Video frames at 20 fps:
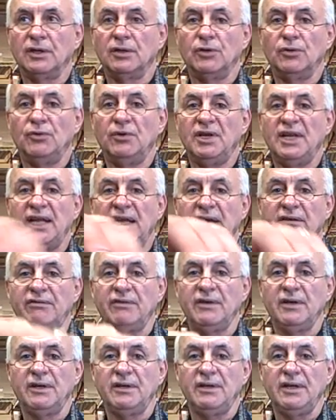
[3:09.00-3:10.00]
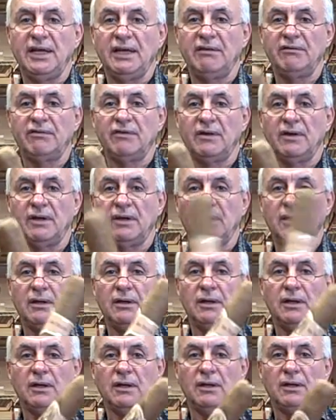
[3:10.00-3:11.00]
You never
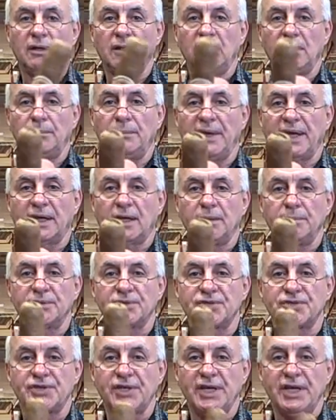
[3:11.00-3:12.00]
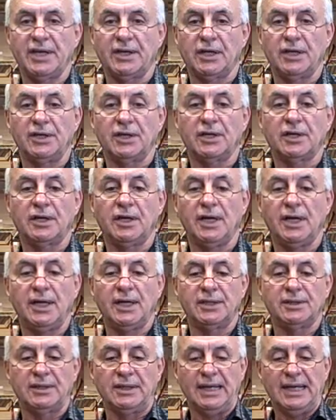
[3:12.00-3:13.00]
make a mistake in a
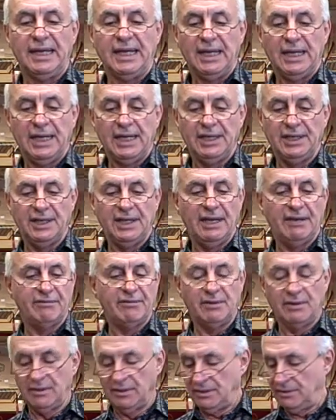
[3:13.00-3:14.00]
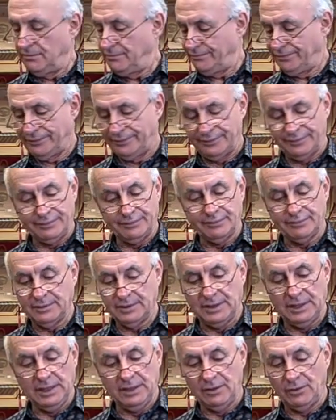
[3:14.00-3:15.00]
cut. It never
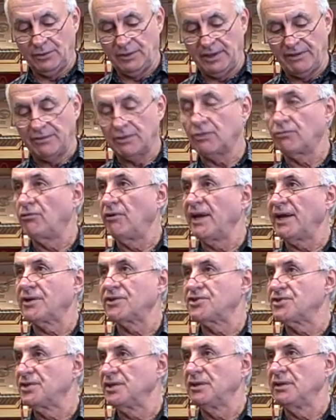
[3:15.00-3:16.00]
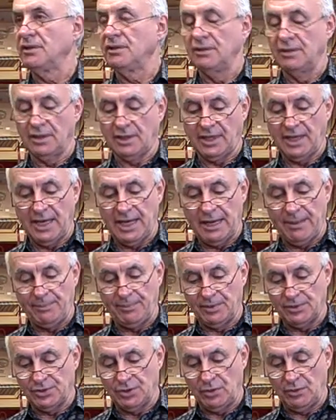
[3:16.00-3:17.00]
cracks the cap.
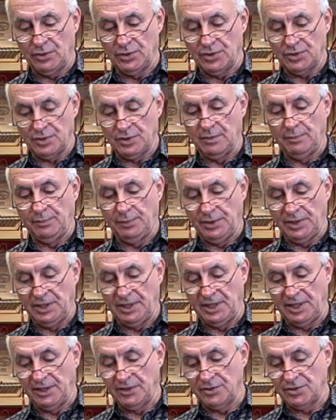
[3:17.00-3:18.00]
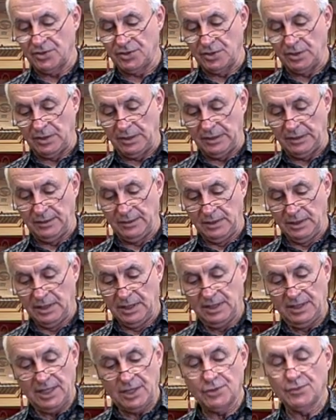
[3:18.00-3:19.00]
It's always pretty nice. So
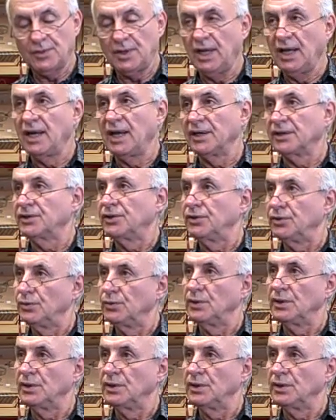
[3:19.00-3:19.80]
that's what I like to do.